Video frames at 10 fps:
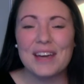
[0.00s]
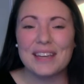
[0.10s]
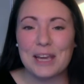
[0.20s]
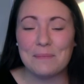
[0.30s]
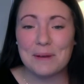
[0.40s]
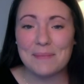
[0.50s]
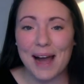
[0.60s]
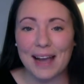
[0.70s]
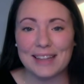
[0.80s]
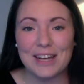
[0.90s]
Keep in
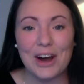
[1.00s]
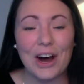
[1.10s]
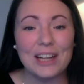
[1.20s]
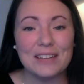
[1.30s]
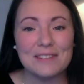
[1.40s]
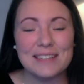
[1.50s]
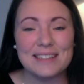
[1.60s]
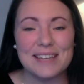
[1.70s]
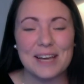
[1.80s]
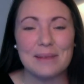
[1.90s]
mind that all of these
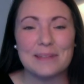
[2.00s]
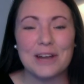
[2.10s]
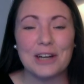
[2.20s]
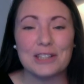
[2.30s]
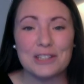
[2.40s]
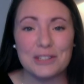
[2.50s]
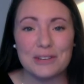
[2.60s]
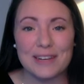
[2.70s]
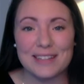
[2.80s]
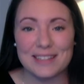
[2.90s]
tips are
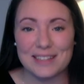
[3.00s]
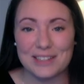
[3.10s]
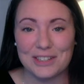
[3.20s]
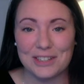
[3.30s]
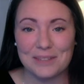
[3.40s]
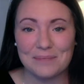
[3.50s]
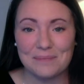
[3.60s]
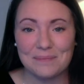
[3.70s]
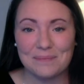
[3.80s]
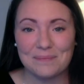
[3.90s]
student-centered.
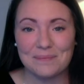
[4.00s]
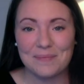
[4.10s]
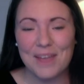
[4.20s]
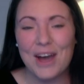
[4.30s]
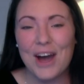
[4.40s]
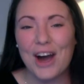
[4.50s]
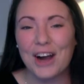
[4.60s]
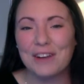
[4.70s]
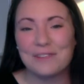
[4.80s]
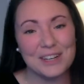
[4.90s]
Our
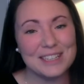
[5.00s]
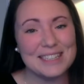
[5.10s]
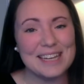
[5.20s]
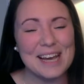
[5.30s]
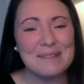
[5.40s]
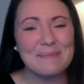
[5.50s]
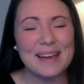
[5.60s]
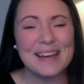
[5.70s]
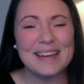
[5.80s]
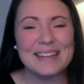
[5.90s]
first tip
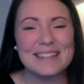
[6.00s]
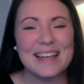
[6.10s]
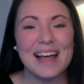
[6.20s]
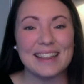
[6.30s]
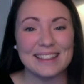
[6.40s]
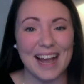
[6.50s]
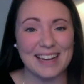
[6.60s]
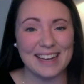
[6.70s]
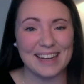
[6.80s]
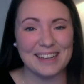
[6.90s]
is
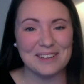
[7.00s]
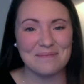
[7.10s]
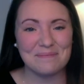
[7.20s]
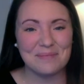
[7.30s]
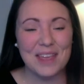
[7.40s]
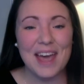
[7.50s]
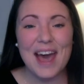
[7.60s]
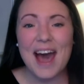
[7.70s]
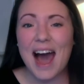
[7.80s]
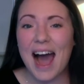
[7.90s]
lighting.
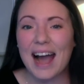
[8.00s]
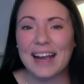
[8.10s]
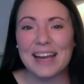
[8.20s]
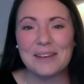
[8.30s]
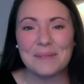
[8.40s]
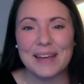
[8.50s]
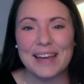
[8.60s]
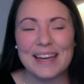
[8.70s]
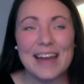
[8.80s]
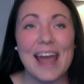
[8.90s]
I am
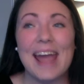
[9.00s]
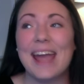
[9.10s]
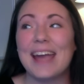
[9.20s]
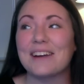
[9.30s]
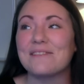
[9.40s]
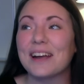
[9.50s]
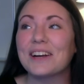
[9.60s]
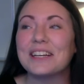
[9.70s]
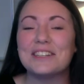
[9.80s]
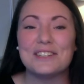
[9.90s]
in a
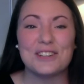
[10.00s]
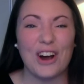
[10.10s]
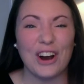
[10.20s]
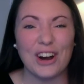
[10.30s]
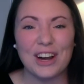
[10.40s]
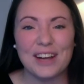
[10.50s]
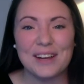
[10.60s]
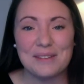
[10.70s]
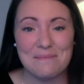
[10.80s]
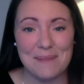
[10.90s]
very dark
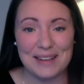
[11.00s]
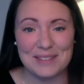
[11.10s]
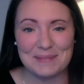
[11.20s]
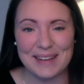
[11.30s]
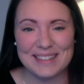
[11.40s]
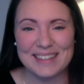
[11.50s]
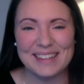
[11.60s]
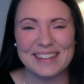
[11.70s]
basement,